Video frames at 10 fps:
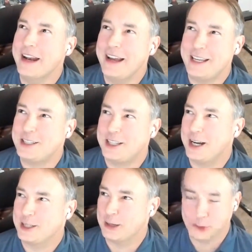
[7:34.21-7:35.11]

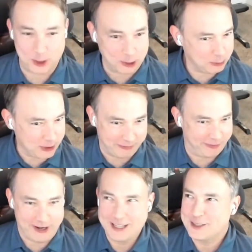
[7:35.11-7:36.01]
consider some children
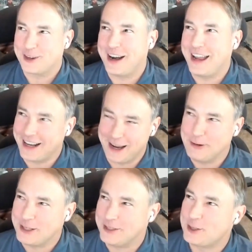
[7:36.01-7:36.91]
friends, right? I
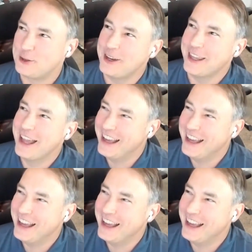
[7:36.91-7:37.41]
would destroy them.